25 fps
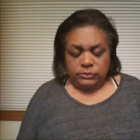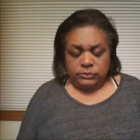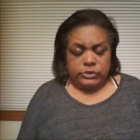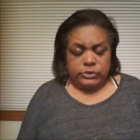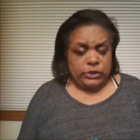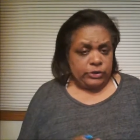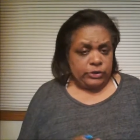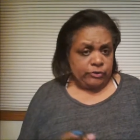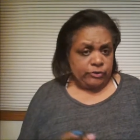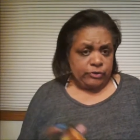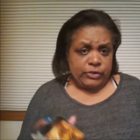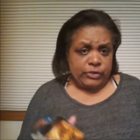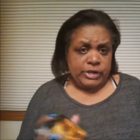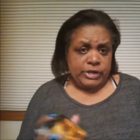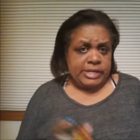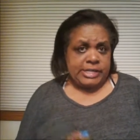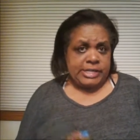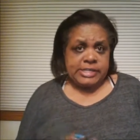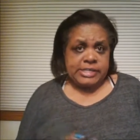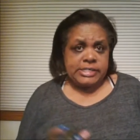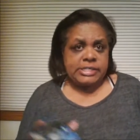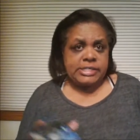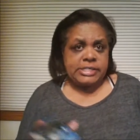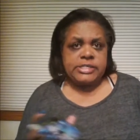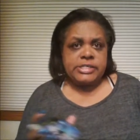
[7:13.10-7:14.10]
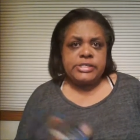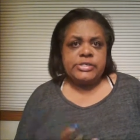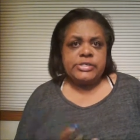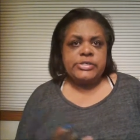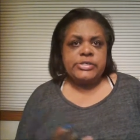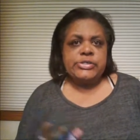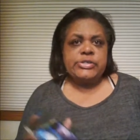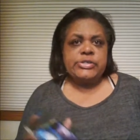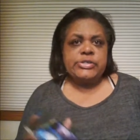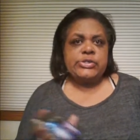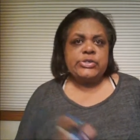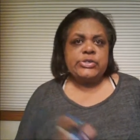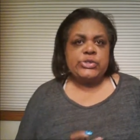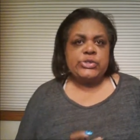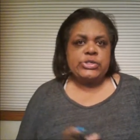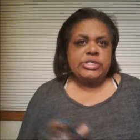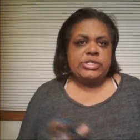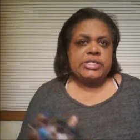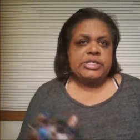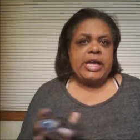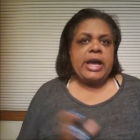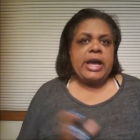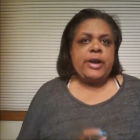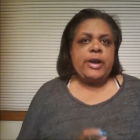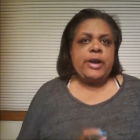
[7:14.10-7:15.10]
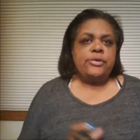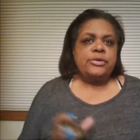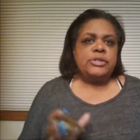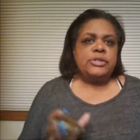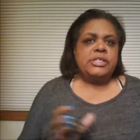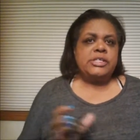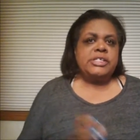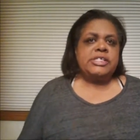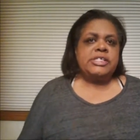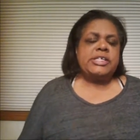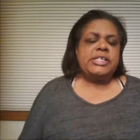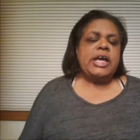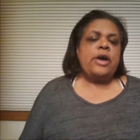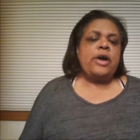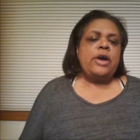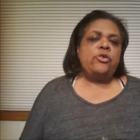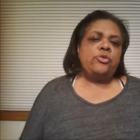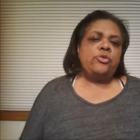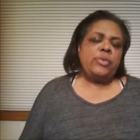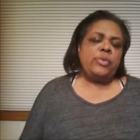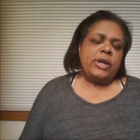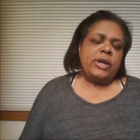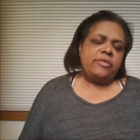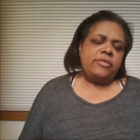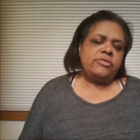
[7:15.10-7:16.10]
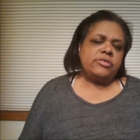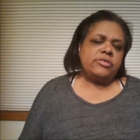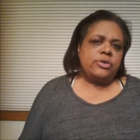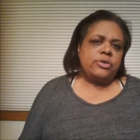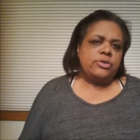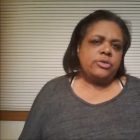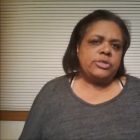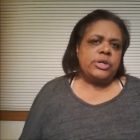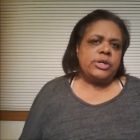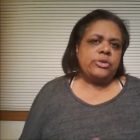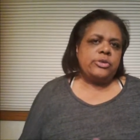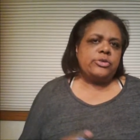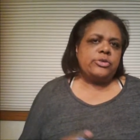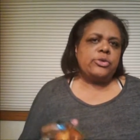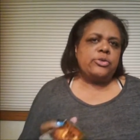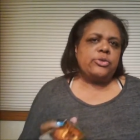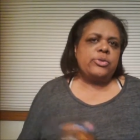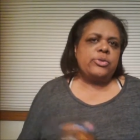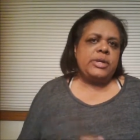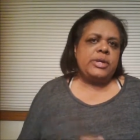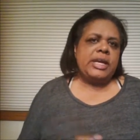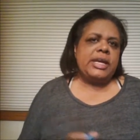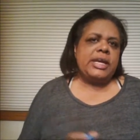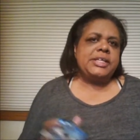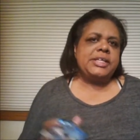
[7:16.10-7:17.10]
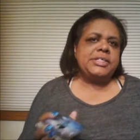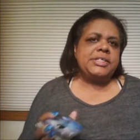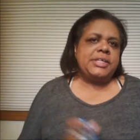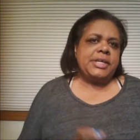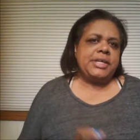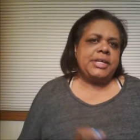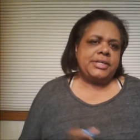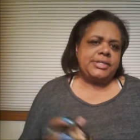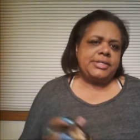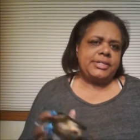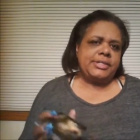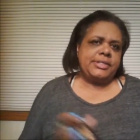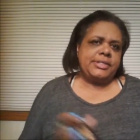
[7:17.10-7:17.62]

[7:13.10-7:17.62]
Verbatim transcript: Your voice, your sound, the sound waves goes out and creates it